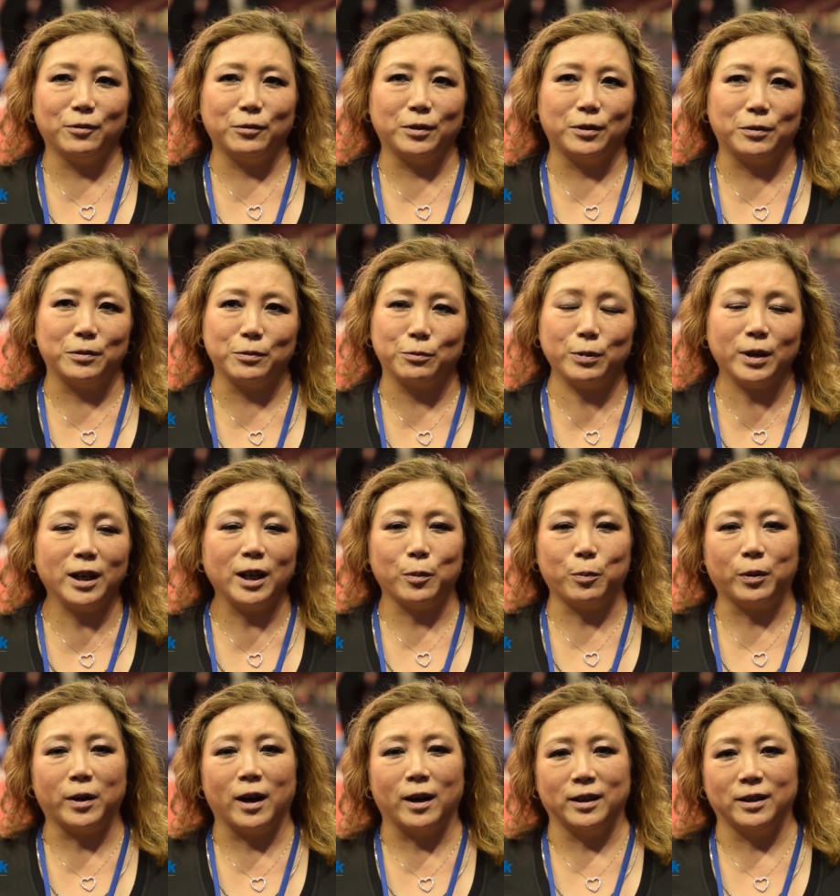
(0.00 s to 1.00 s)
we're really
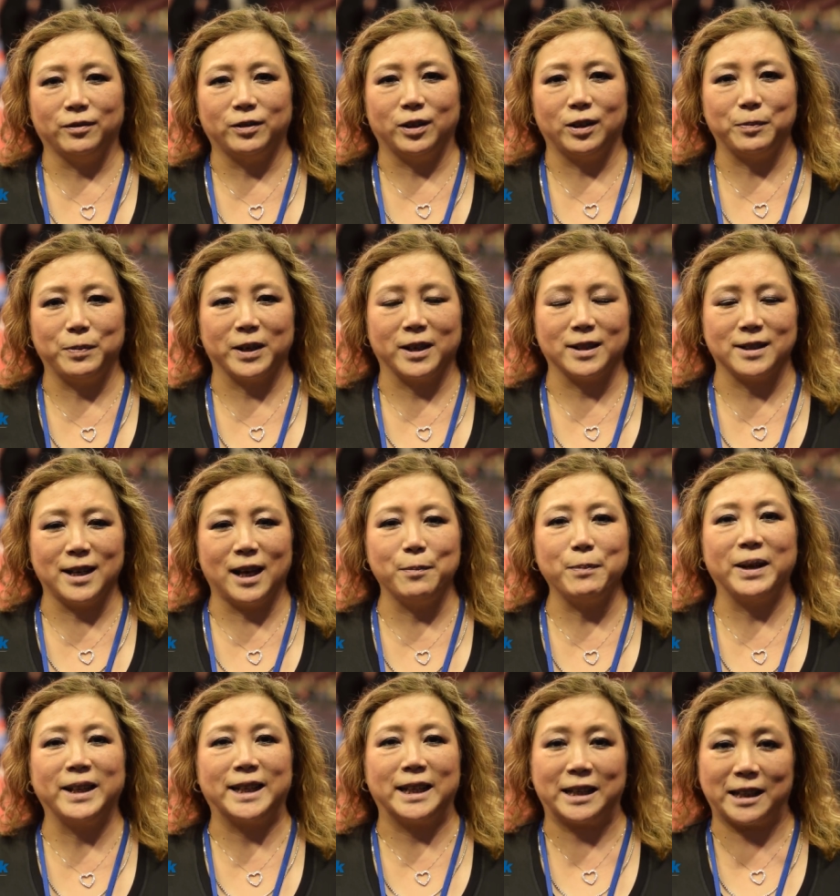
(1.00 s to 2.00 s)
proud of her because that
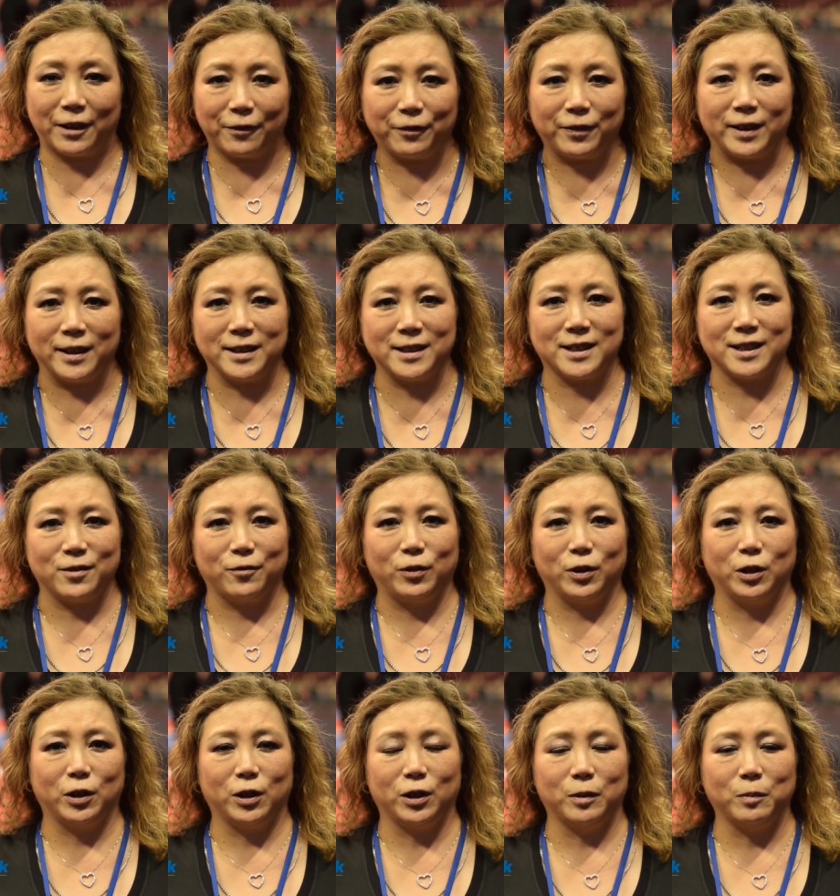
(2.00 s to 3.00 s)
made the difference
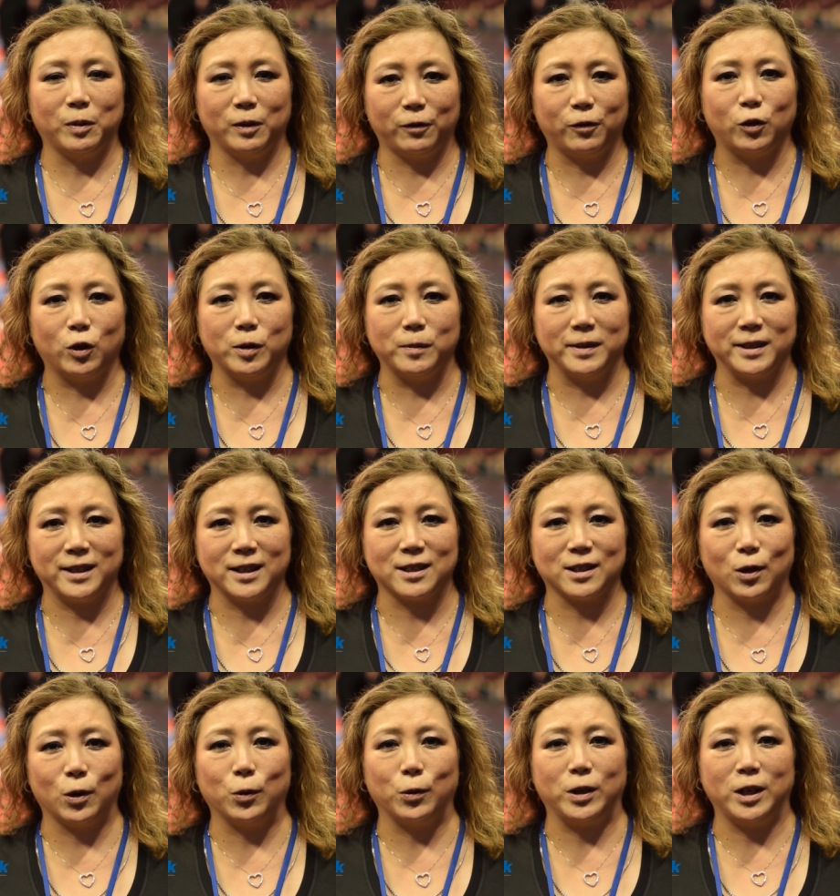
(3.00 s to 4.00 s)
for her performance this
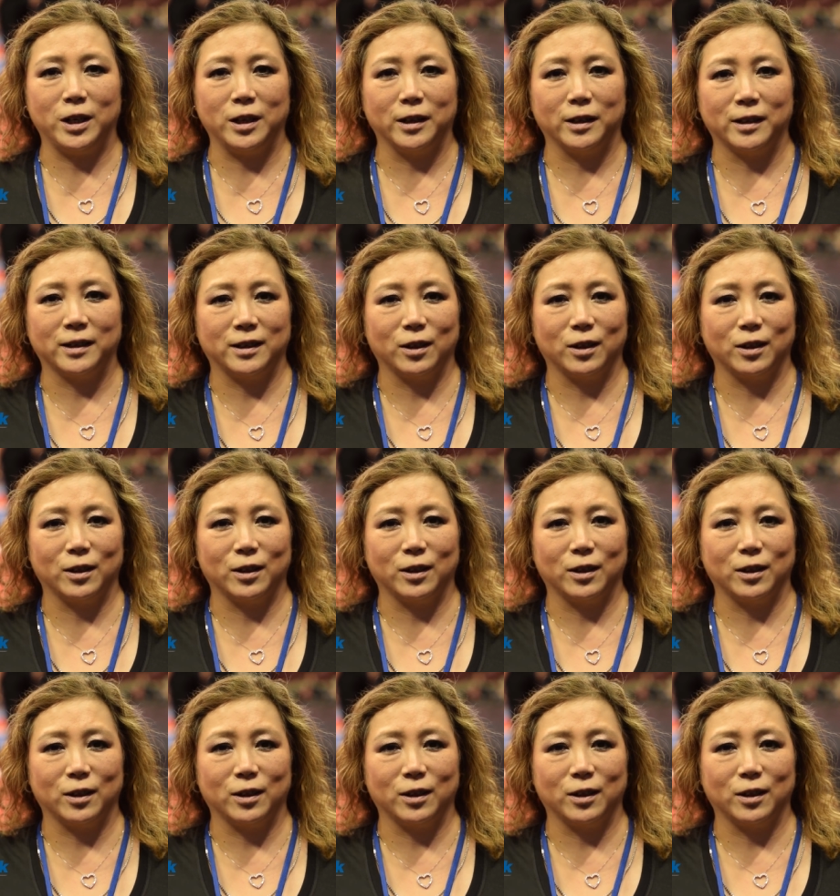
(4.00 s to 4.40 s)
whole year,